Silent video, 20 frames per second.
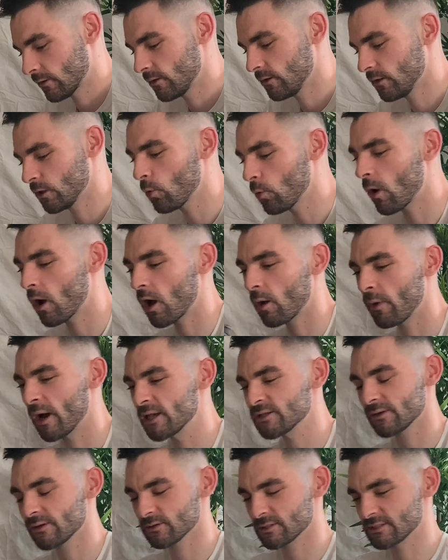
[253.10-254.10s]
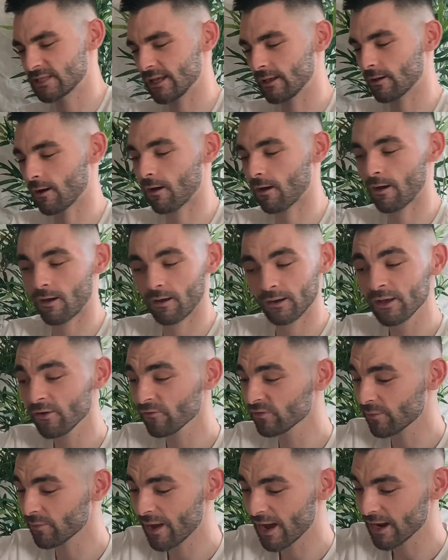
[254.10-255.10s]
You know what, I might as well just take it all out
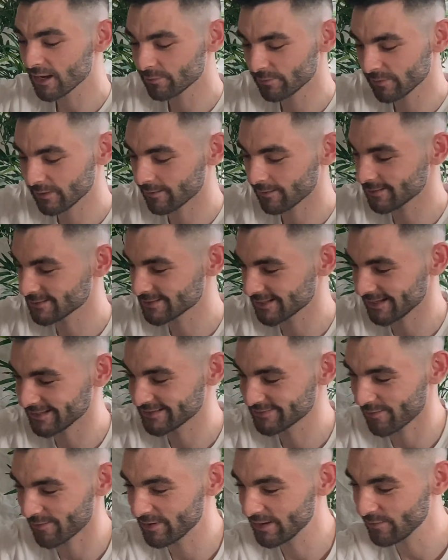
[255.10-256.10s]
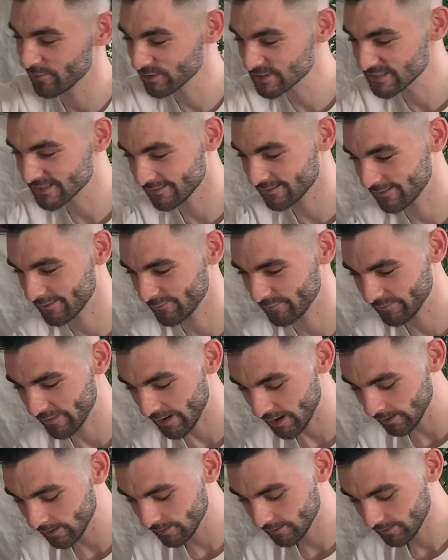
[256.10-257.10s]
of the bag because it's probably much
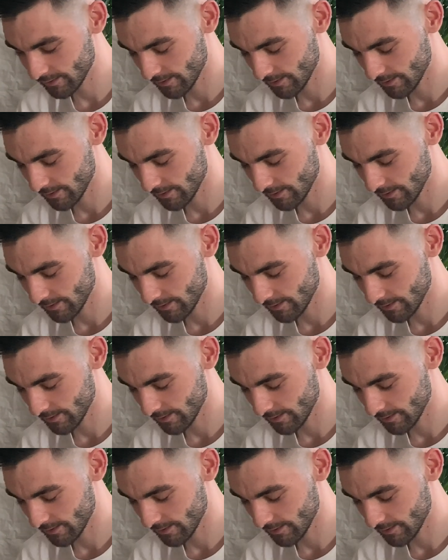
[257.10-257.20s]
better.